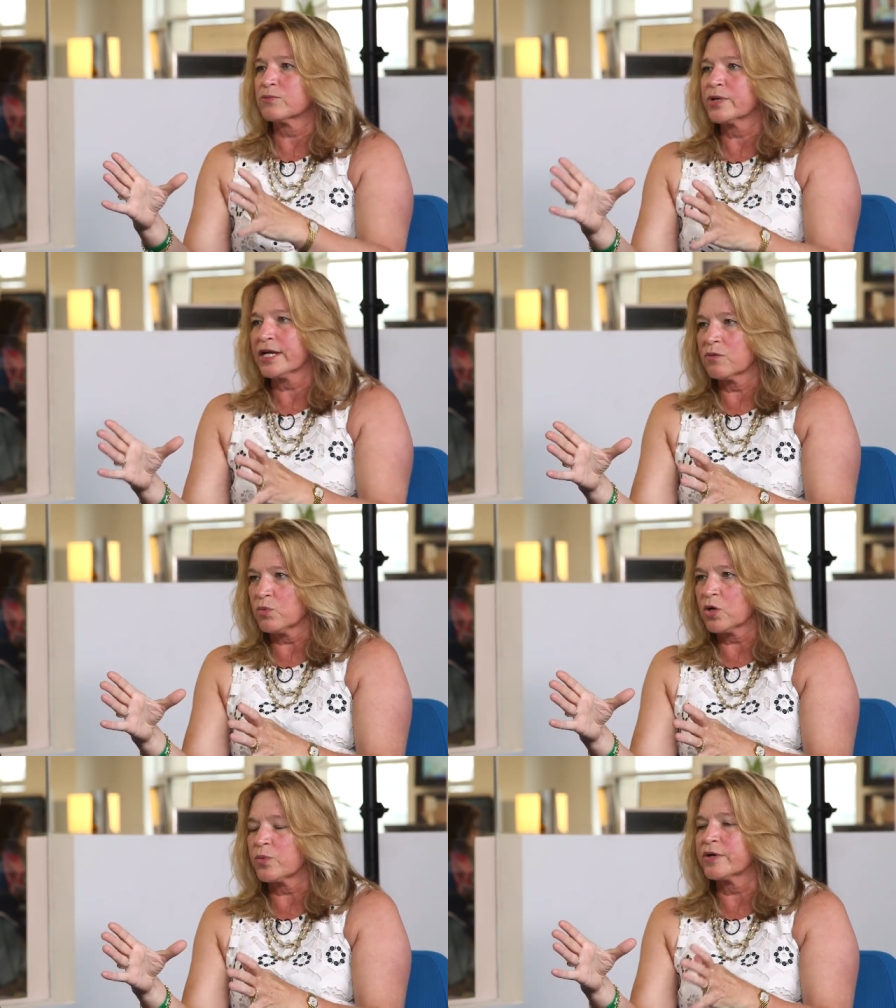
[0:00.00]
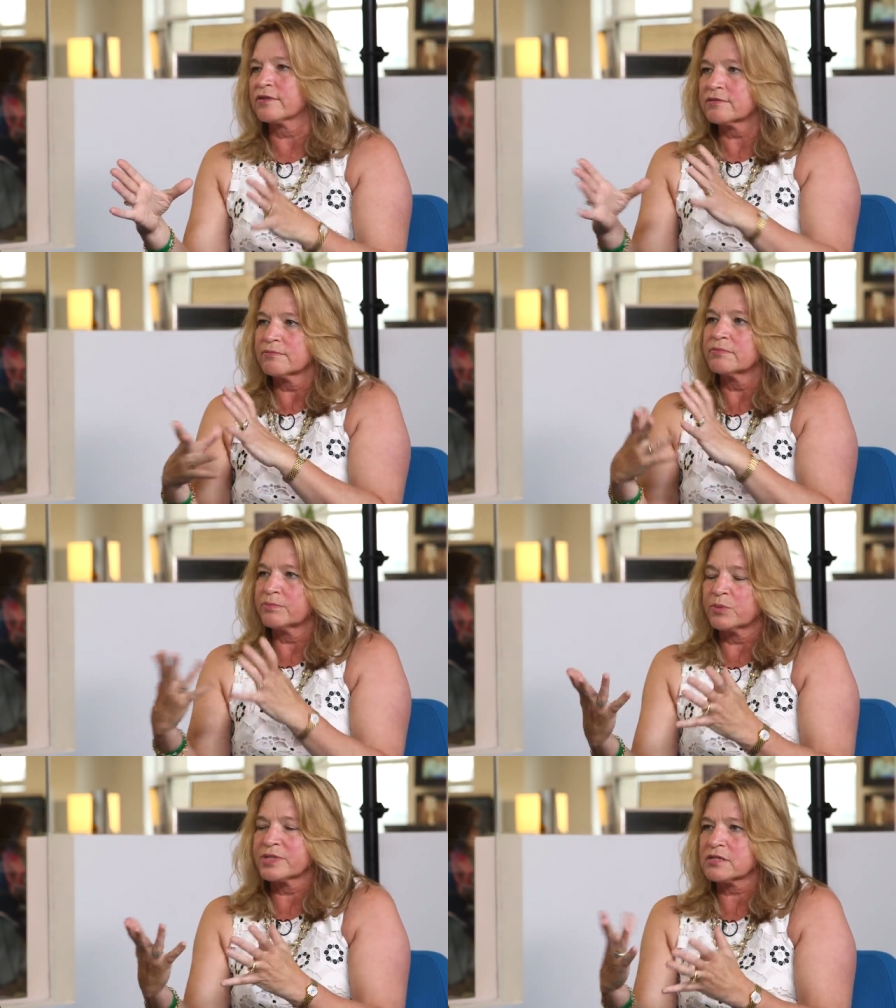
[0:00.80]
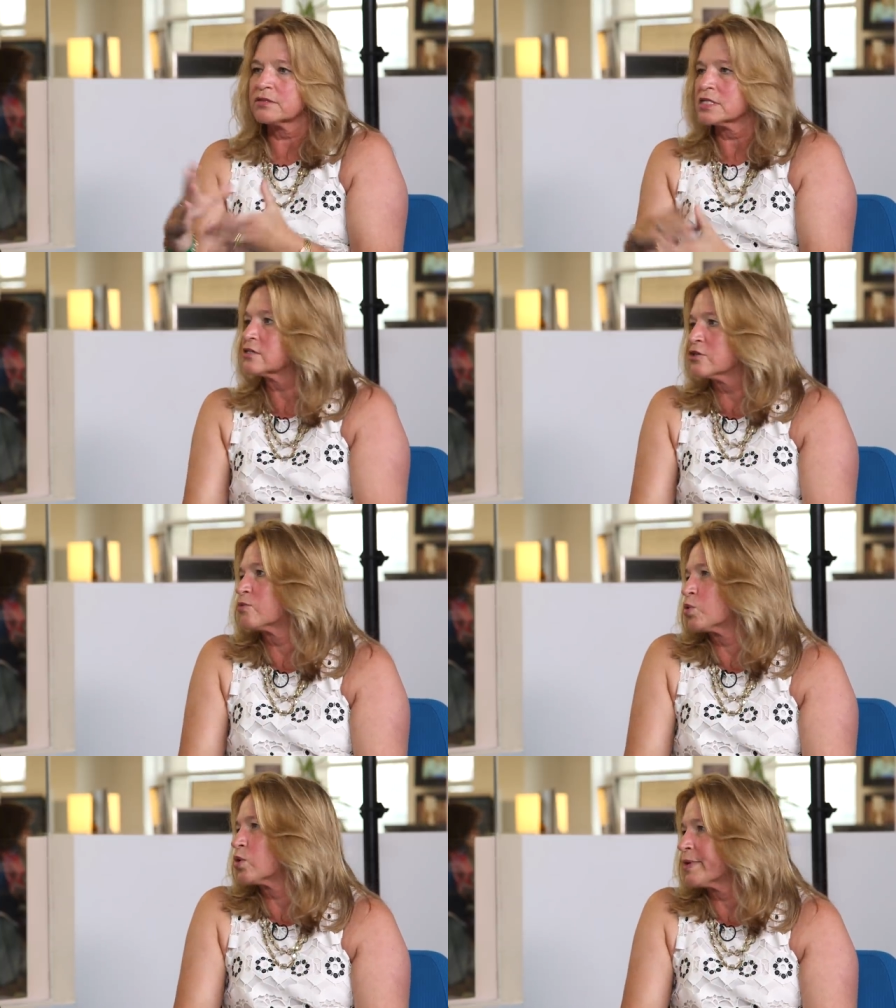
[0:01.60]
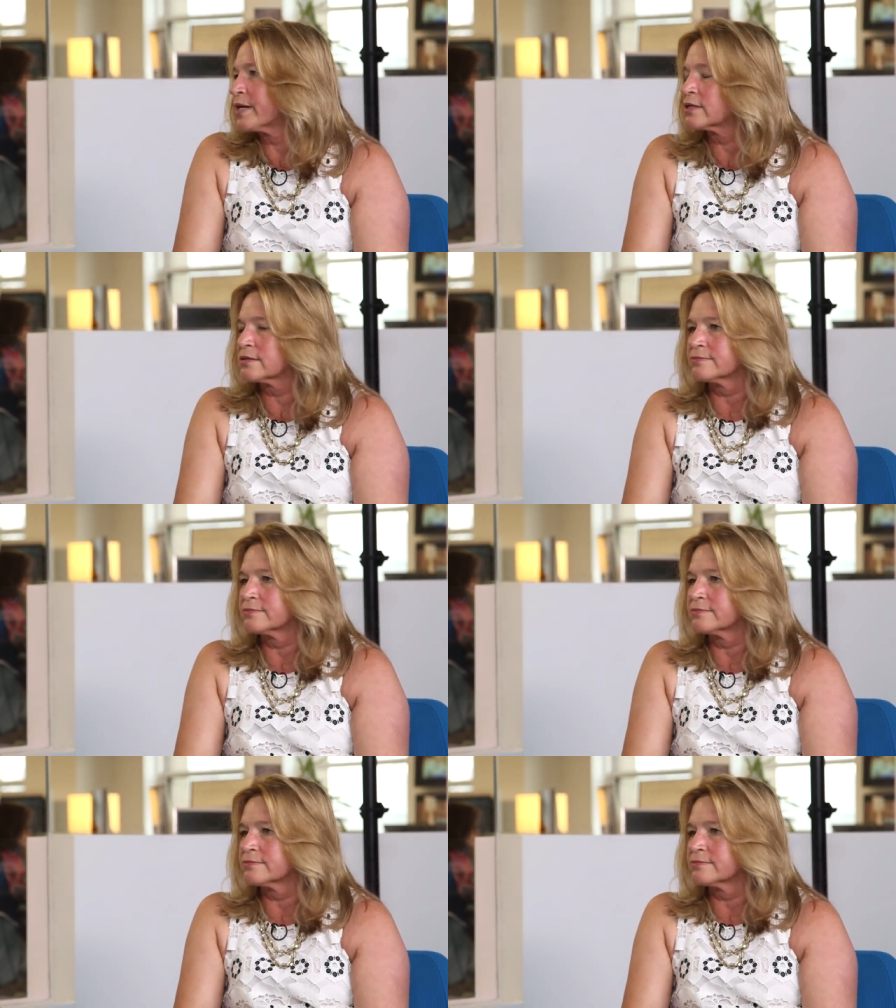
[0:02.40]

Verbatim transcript: we can't work with. But we still need to know more about it.